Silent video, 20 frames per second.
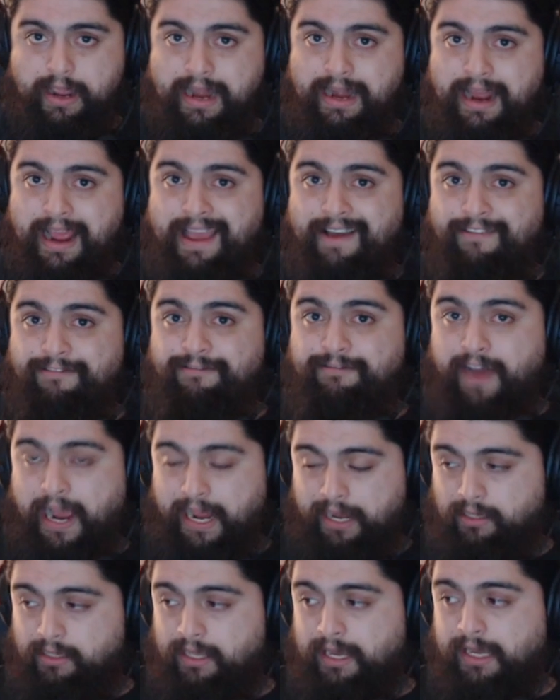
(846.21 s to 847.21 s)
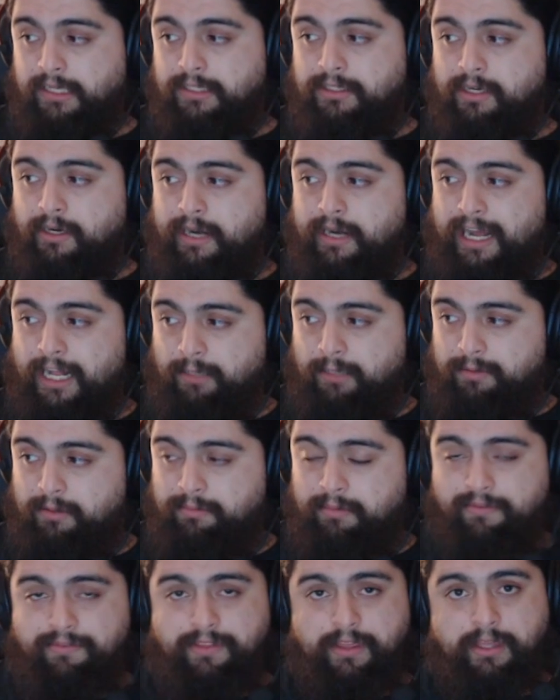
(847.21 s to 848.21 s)
and I have finalized on
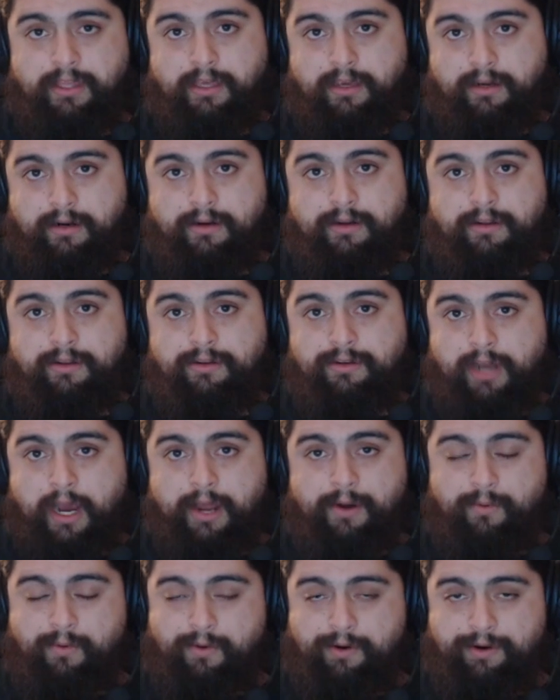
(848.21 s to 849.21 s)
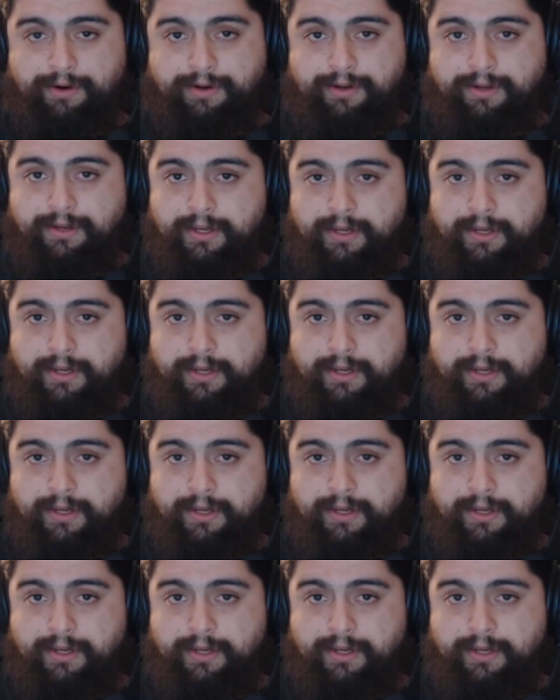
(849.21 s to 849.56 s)
albumoftheyear.org.